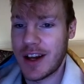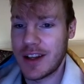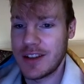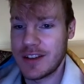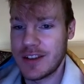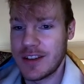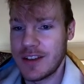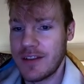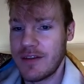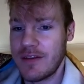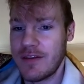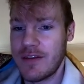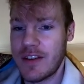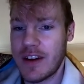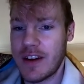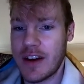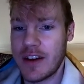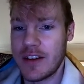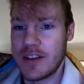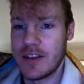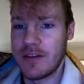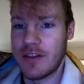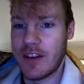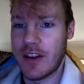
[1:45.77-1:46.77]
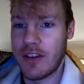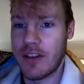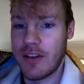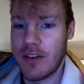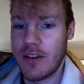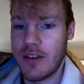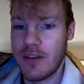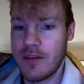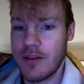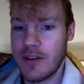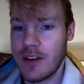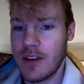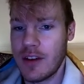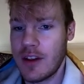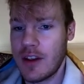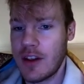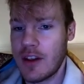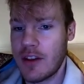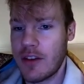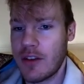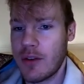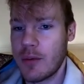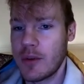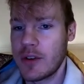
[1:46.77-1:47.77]
very defensive.
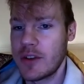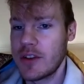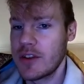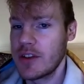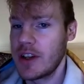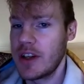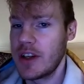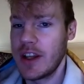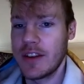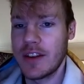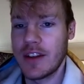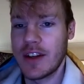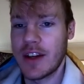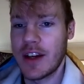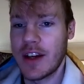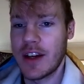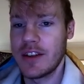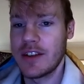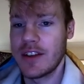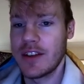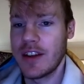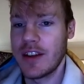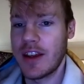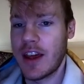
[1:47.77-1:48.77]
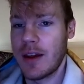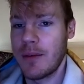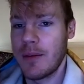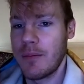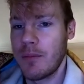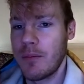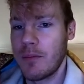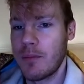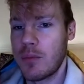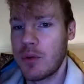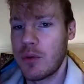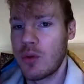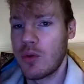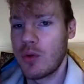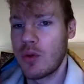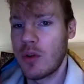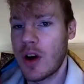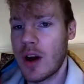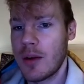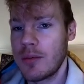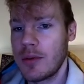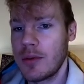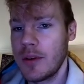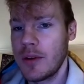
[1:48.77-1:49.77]
So we're just going to get the knight into the game.
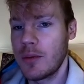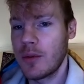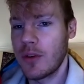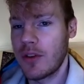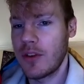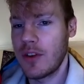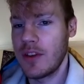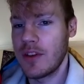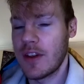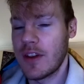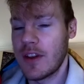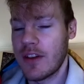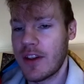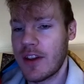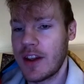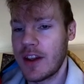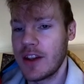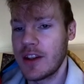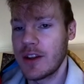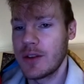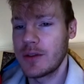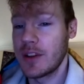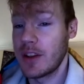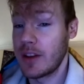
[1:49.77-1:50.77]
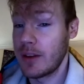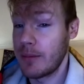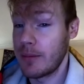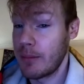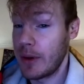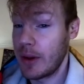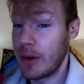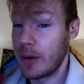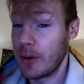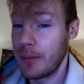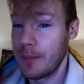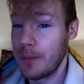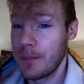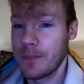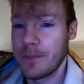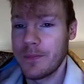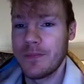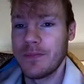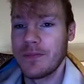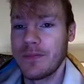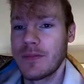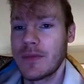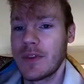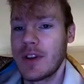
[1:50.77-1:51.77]
Probably we'll see this knight go to the middle,
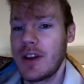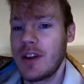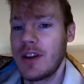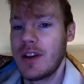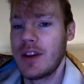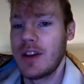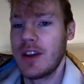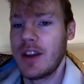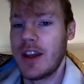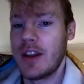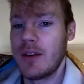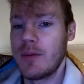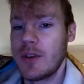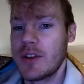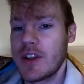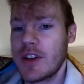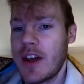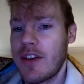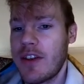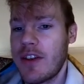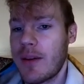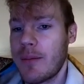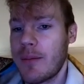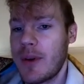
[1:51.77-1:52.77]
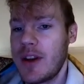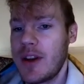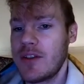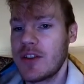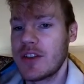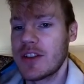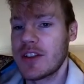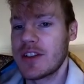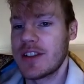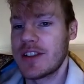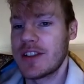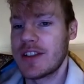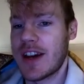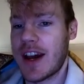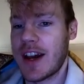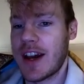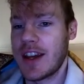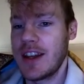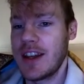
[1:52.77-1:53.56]
in which case I might even just attack it.